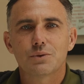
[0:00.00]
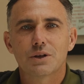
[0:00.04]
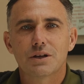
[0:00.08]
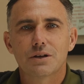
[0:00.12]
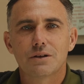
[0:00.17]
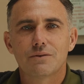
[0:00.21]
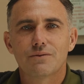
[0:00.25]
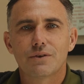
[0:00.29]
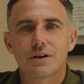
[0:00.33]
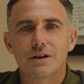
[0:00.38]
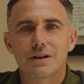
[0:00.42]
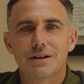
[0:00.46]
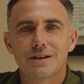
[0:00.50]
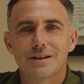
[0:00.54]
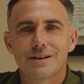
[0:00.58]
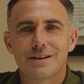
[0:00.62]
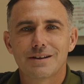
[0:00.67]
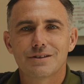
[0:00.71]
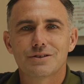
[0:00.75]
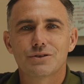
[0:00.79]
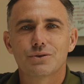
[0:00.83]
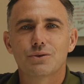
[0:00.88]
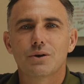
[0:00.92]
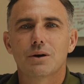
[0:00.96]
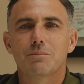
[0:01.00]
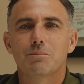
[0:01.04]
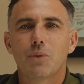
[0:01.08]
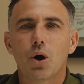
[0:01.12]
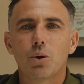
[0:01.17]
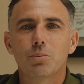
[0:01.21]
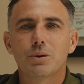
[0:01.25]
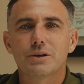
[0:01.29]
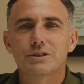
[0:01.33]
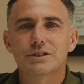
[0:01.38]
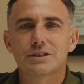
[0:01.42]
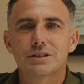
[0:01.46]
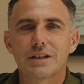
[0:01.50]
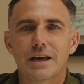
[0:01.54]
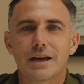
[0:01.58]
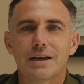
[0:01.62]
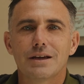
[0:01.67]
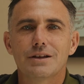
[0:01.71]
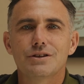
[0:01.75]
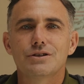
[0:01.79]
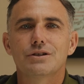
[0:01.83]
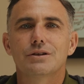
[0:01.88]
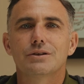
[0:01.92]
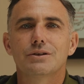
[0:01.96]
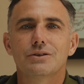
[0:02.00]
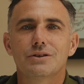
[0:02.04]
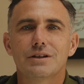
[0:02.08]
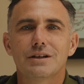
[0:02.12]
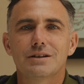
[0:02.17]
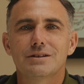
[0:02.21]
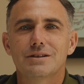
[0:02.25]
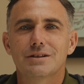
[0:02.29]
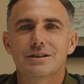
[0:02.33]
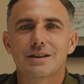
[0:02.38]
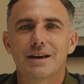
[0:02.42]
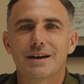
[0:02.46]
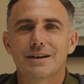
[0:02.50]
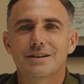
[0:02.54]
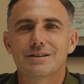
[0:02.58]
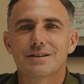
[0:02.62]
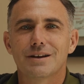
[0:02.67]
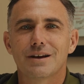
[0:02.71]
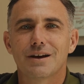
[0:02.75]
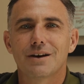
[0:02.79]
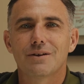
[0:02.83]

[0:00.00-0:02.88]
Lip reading: We converted it into a mobile stage unit that